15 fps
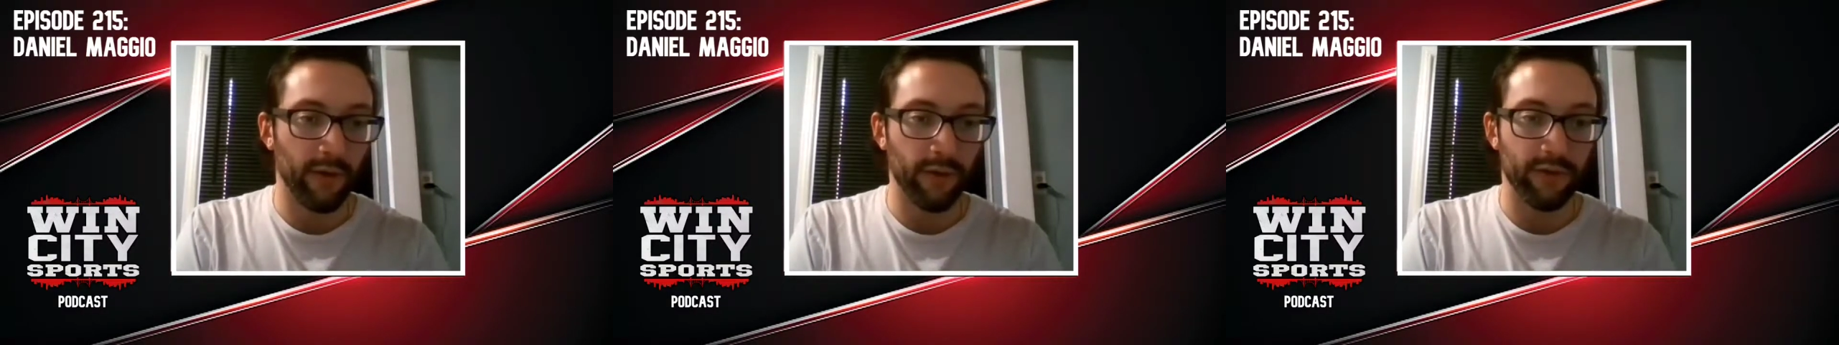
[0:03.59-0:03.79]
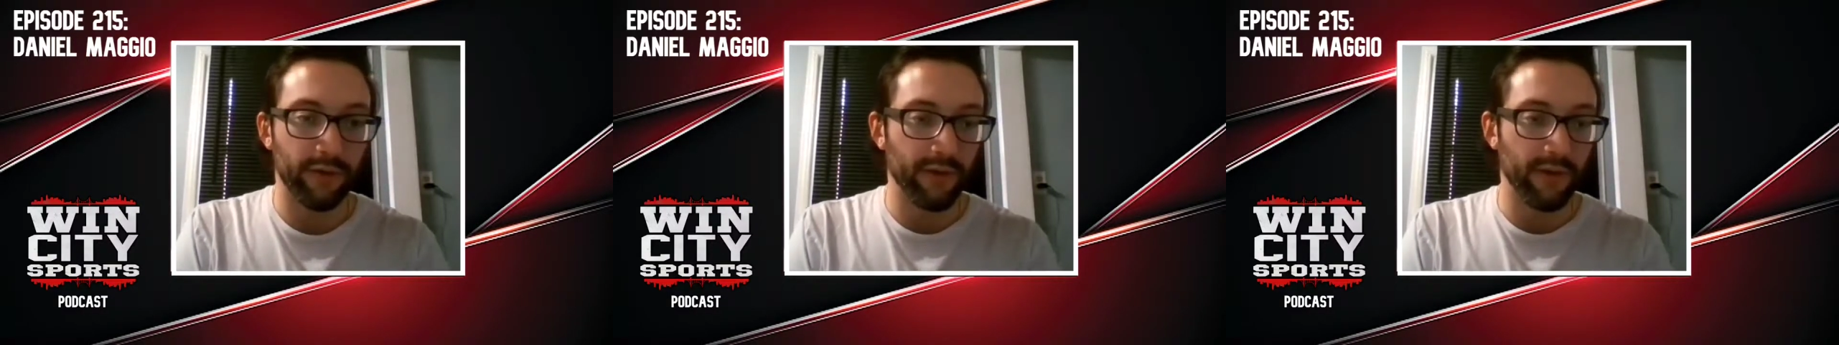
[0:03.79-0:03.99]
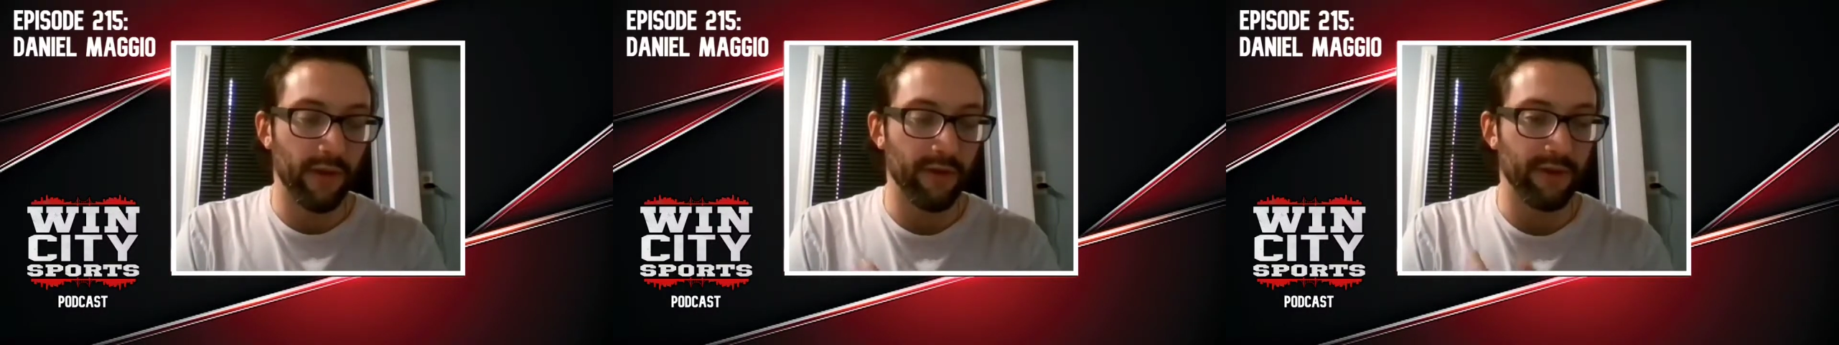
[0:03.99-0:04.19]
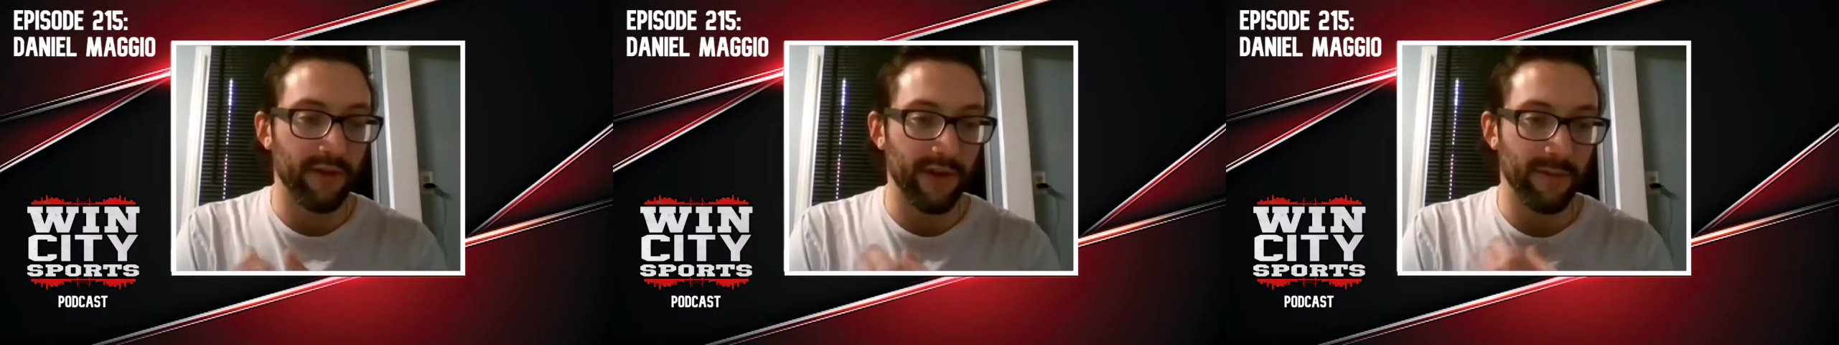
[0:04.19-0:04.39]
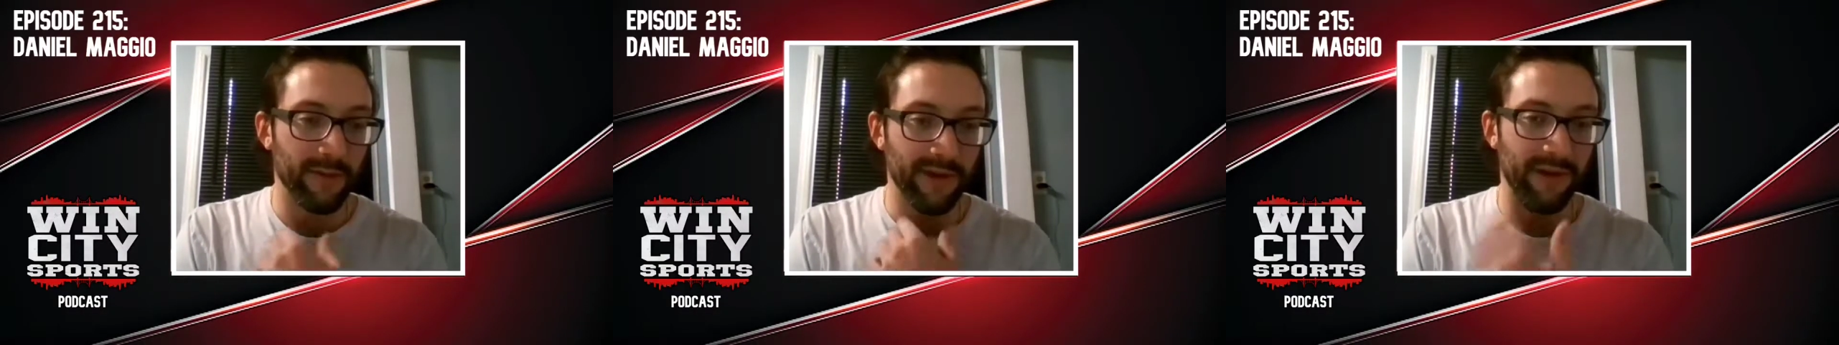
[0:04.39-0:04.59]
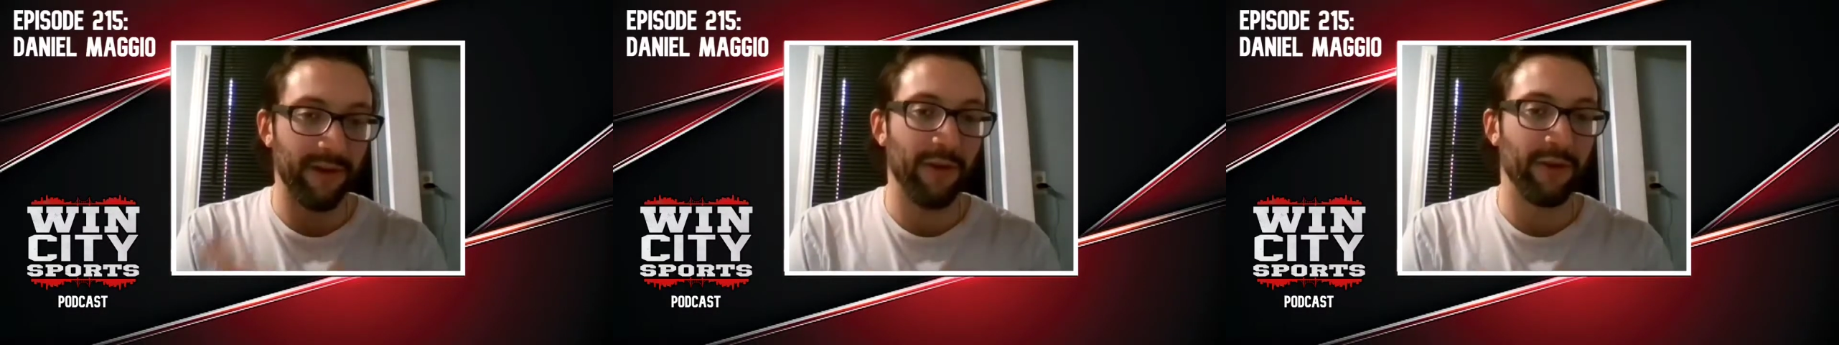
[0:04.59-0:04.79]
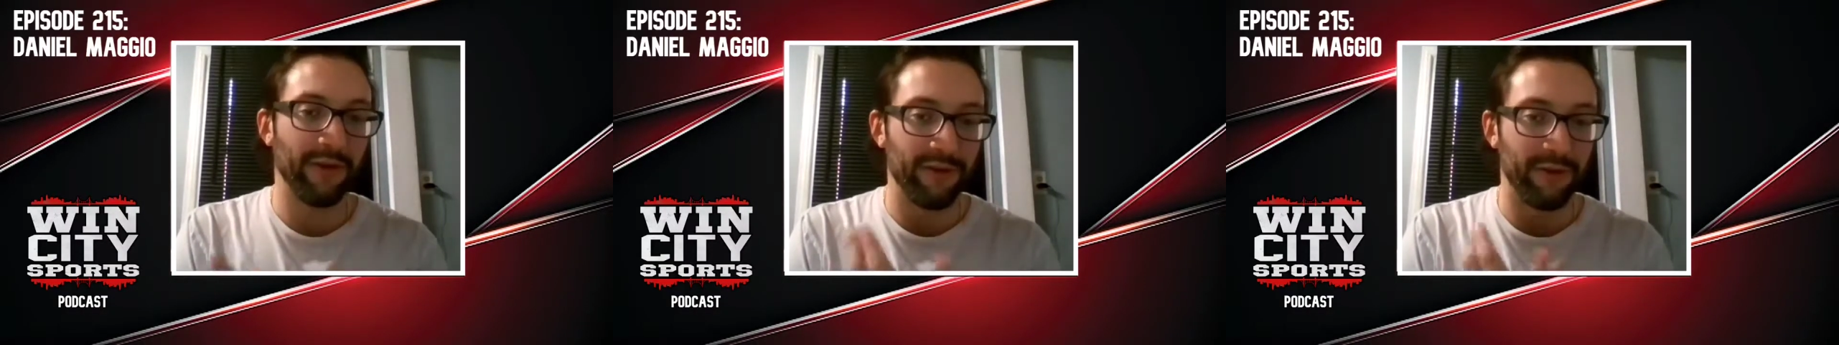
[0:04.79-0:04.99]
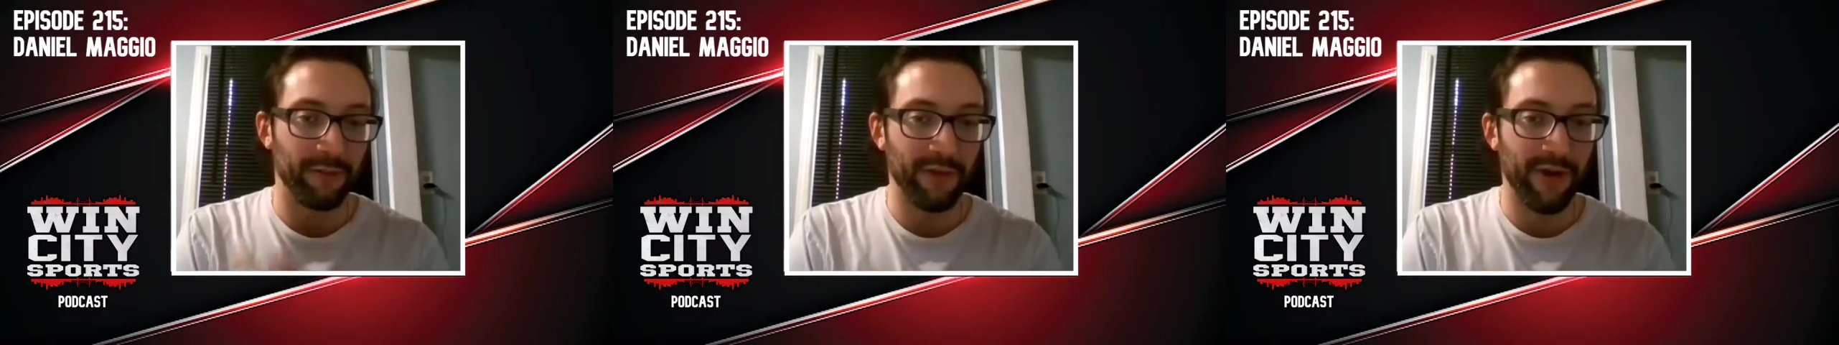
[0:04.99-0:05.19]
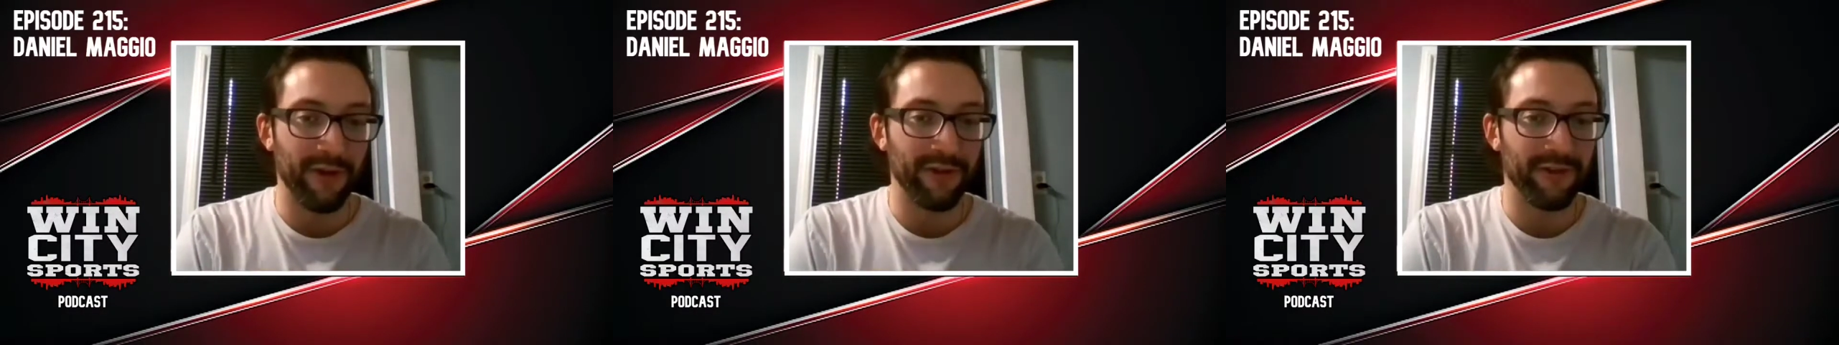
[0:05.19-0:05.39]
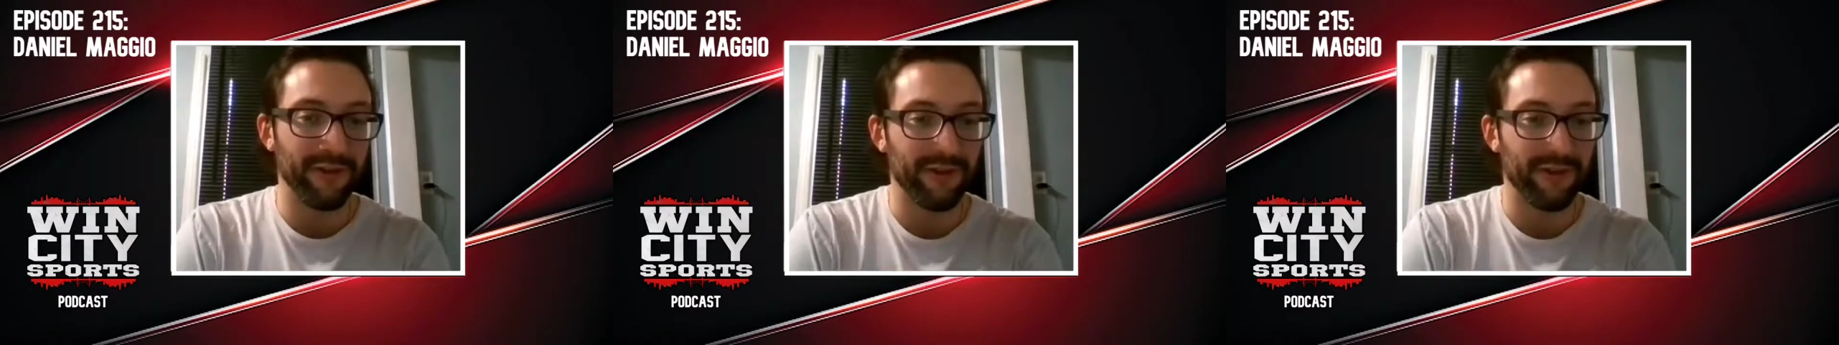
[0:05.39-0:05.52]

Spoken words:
go to another team, and yet alone it's your brother.